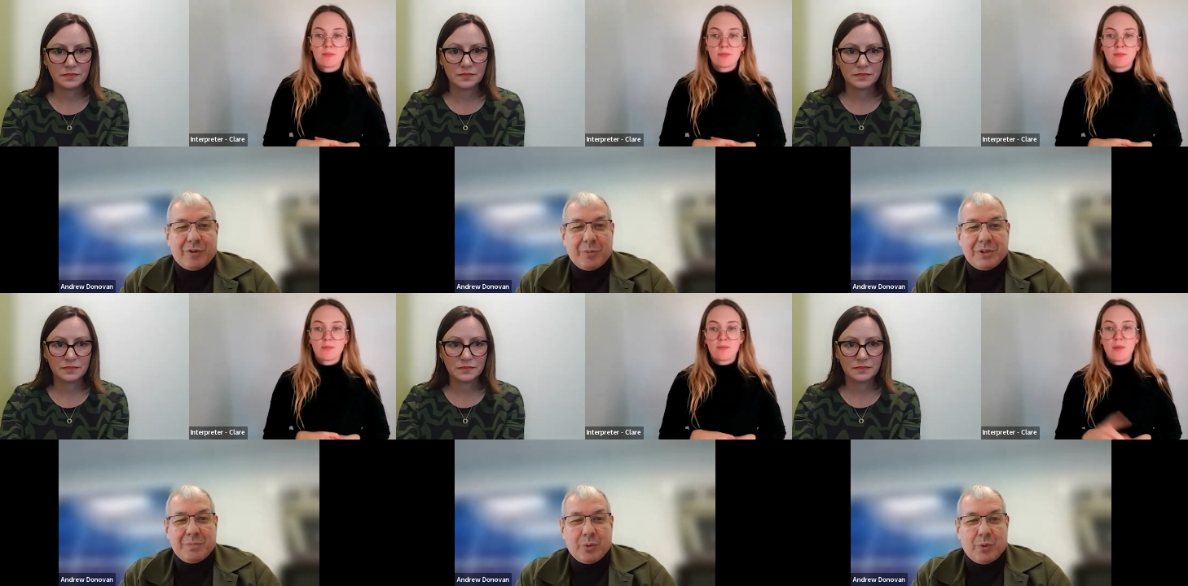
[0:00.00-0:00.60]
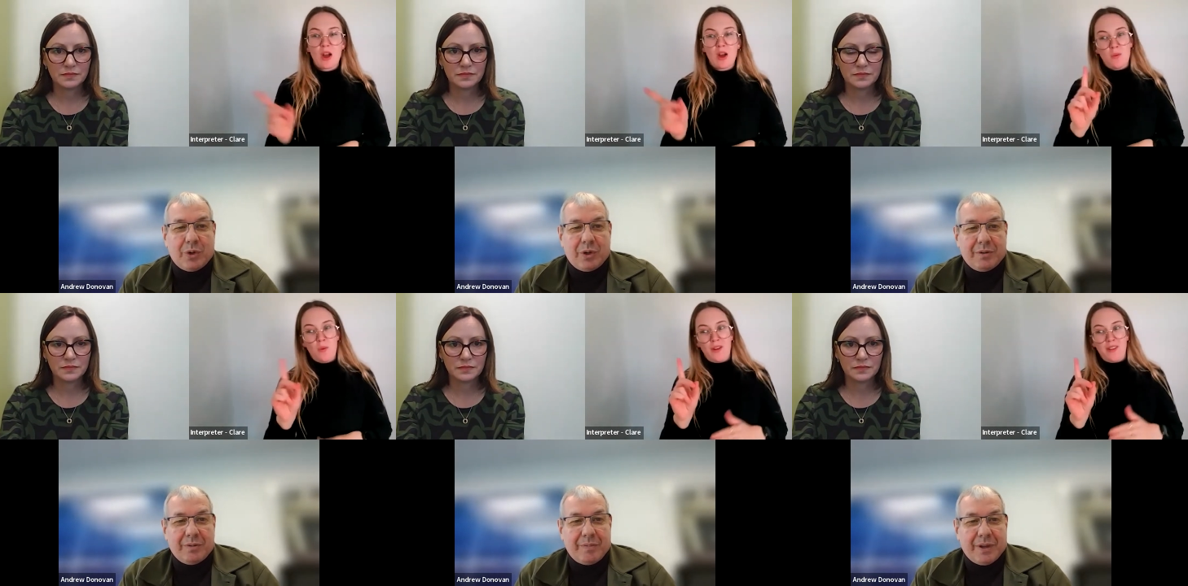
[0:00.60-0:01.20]
Speaker 1: from a
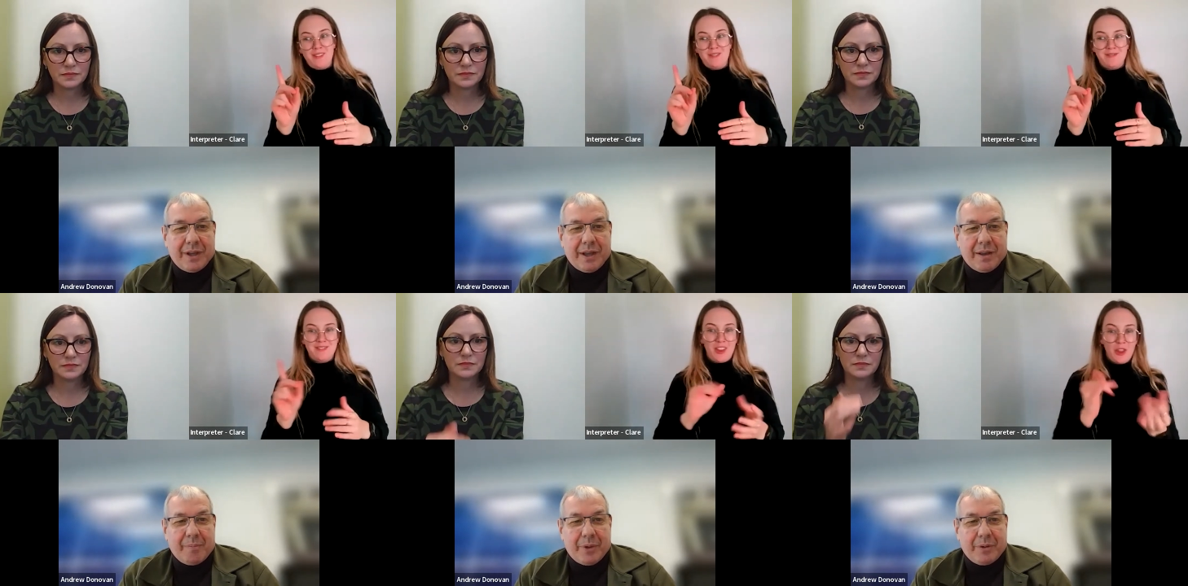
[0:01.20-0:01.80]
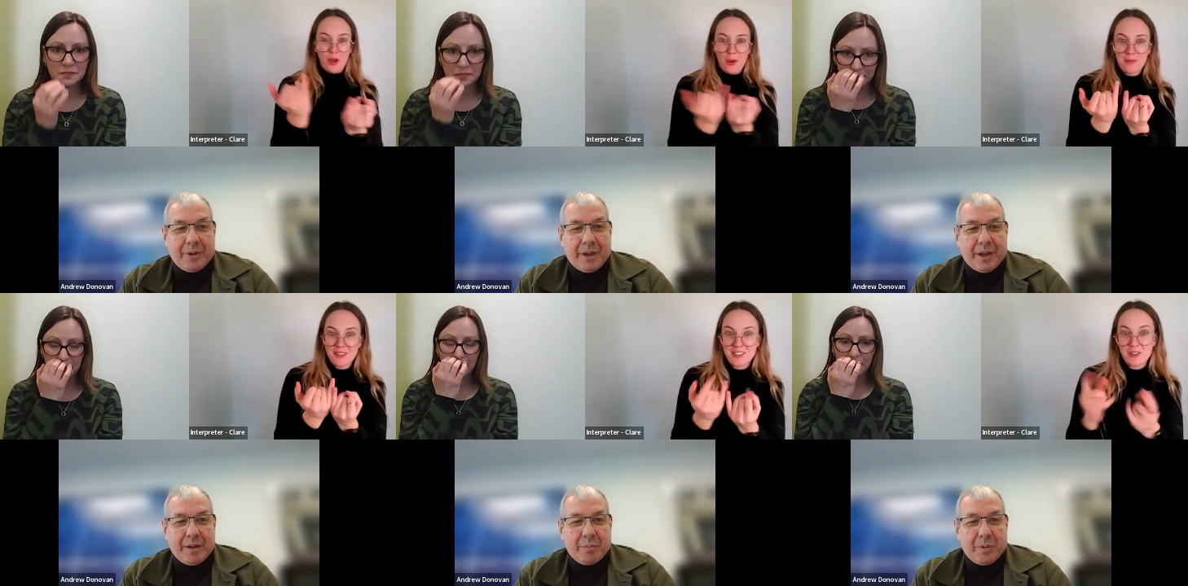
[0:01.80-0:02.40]
small, um,
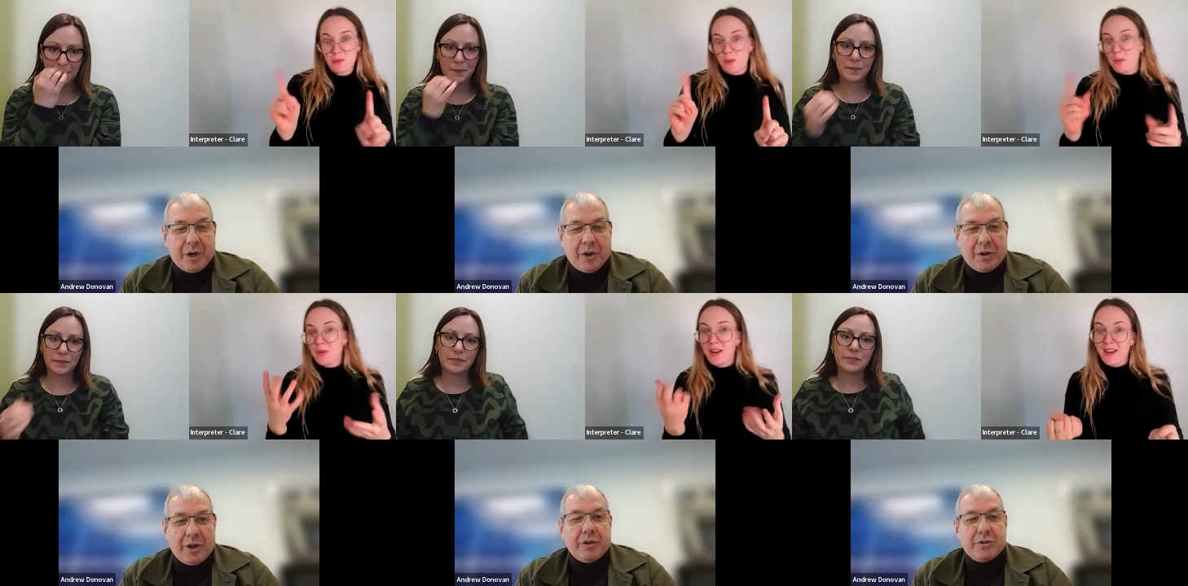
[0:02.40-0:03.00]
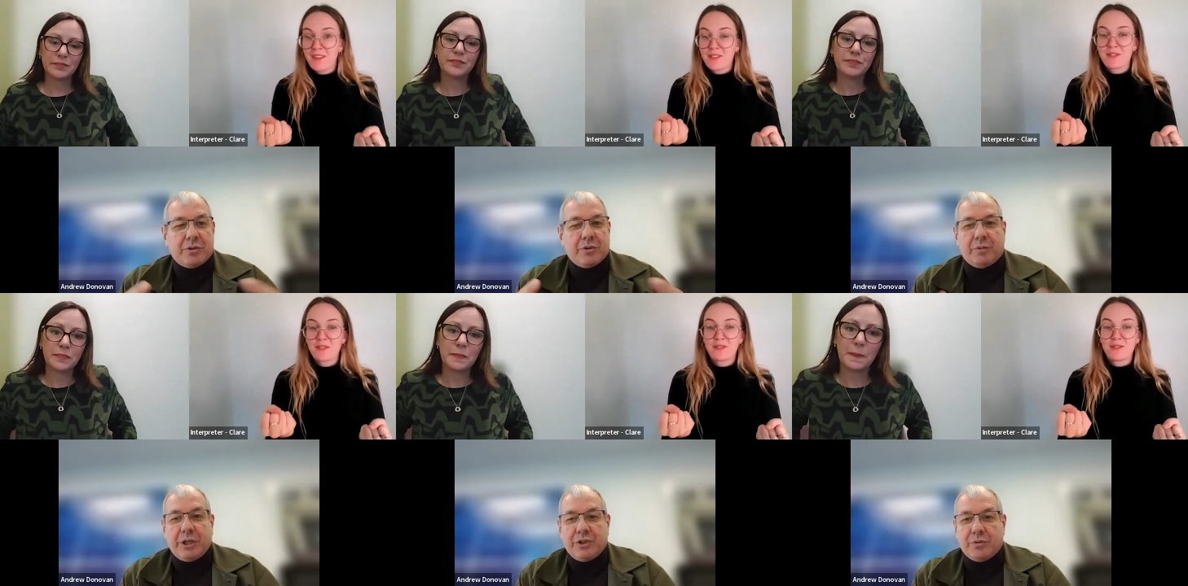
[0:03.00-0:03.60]
um, you know, sort of
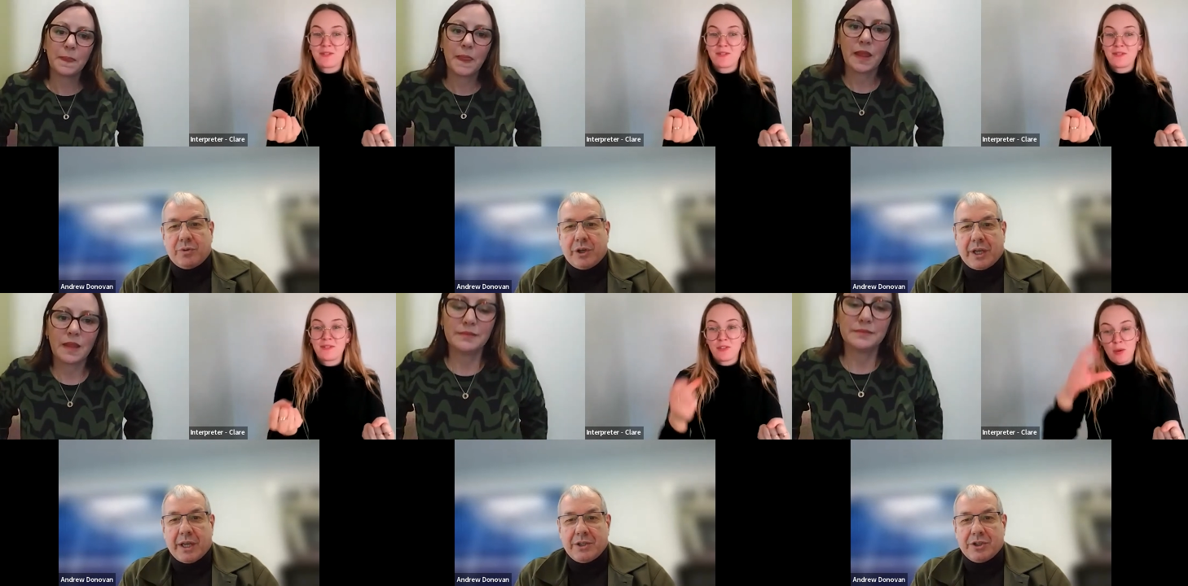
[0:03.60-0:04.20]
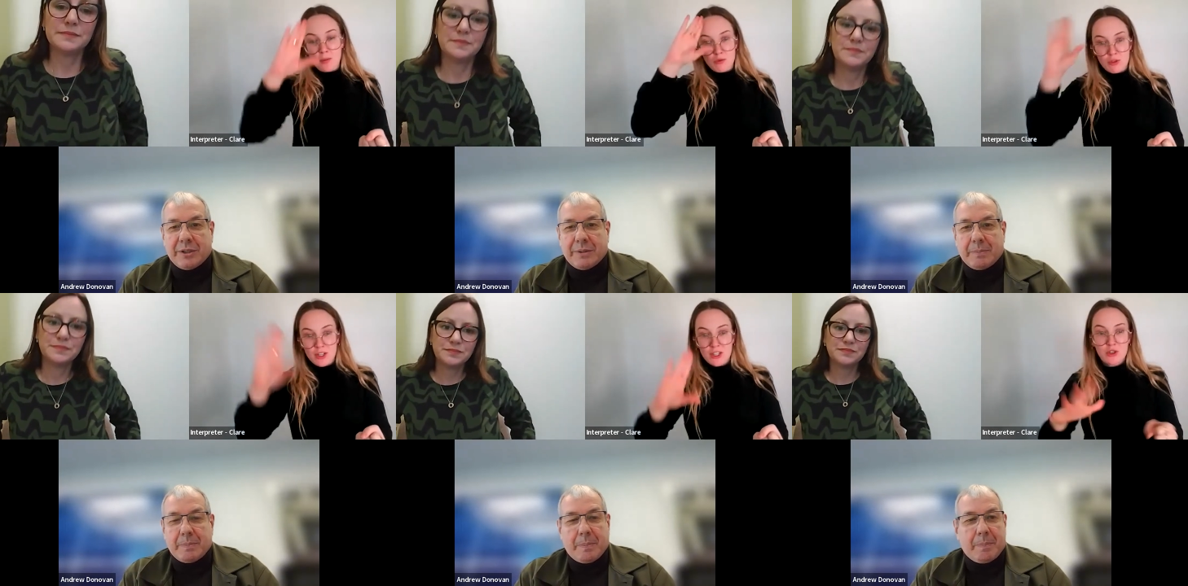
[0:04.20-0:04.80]
regional location.
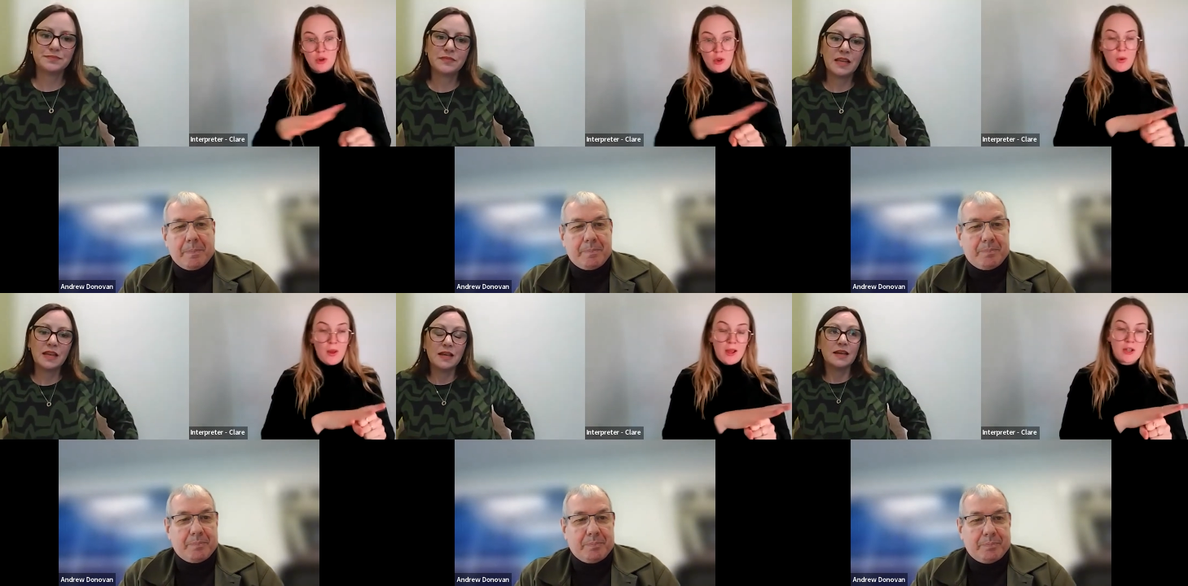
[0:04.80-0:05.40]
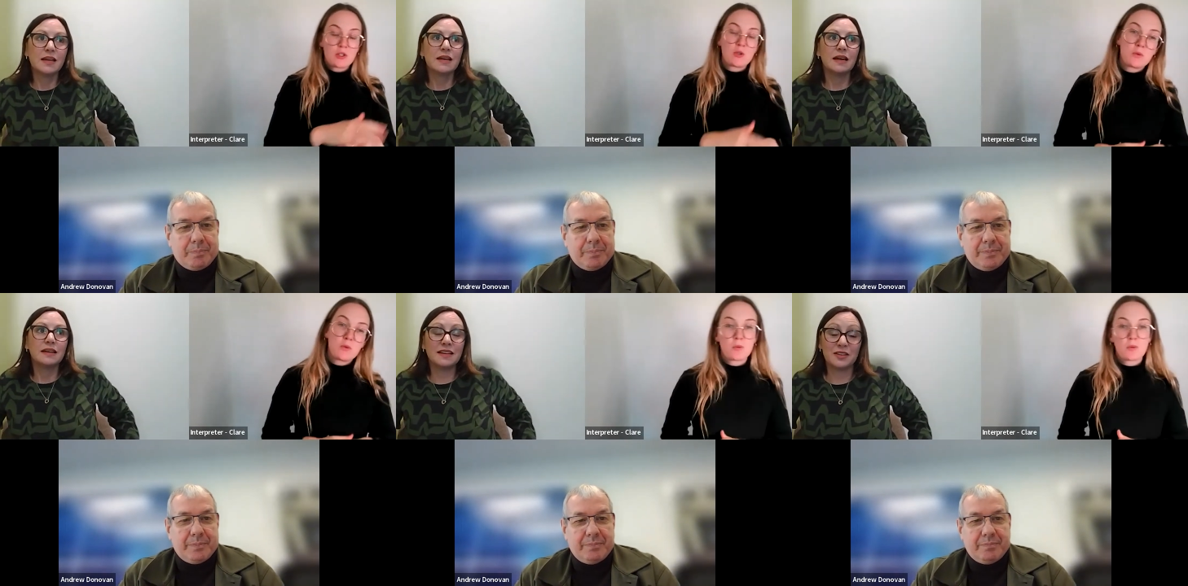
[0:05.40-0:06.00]

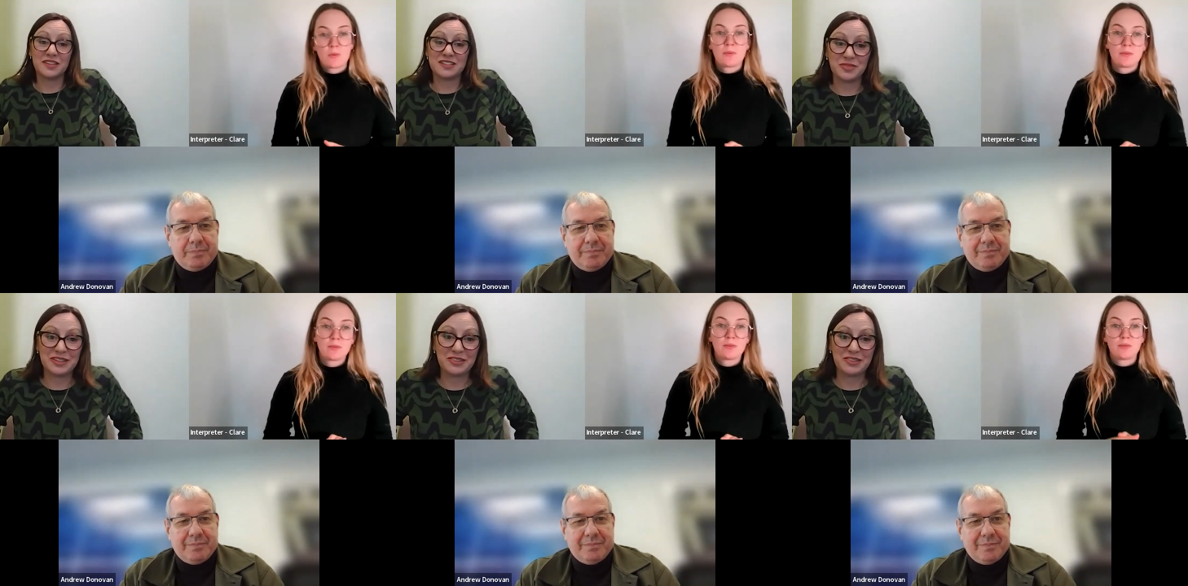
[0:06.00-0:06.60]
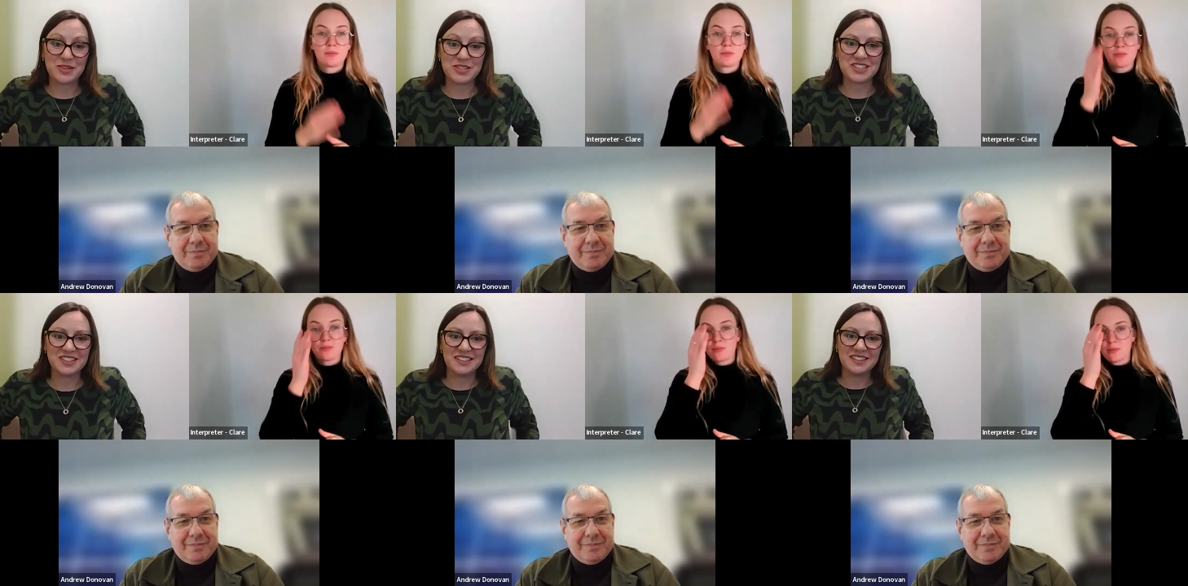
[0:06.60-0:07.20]
Speaker 2: Yeah, well, that's a really great
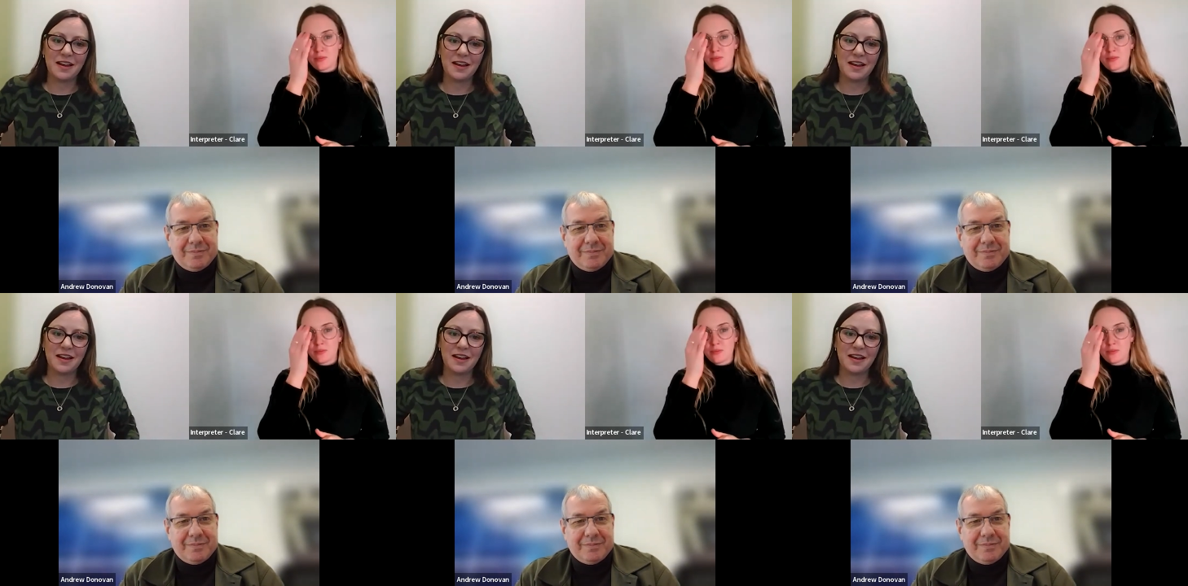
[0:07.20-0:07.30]
question.